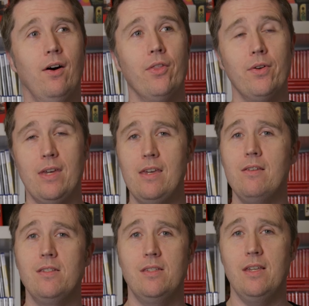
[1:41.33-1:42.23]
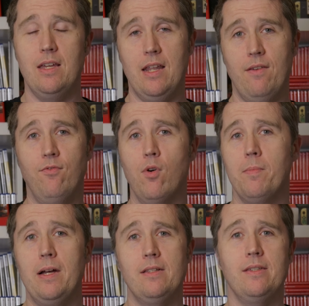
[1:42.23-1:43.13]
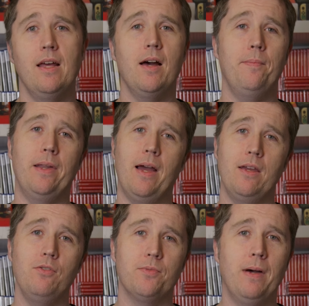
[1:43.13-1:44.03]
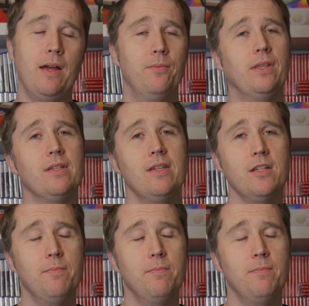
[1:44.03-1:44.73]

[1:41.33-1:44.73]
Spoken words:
although he uses it in a 4-button setup and I use mine with the 6